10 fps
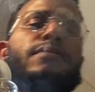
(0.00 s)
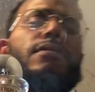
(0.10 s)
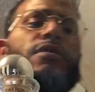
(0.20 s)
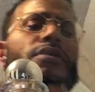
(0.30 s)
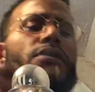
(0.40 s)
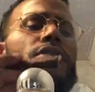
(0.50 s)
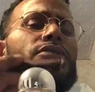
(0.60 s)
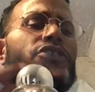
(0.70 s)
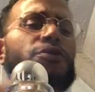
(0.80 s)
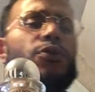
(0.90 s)

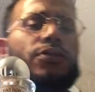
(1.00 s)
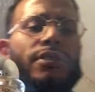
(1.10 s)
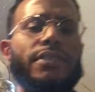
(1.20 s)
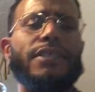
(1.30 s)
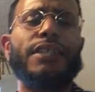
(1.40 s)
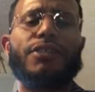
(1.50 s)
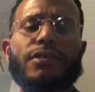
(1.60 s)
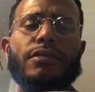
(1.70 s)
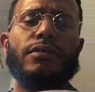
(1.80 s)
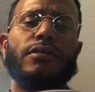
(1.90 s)
Cigars are smoked in
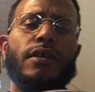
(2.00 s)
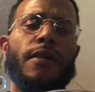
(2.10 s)
sections.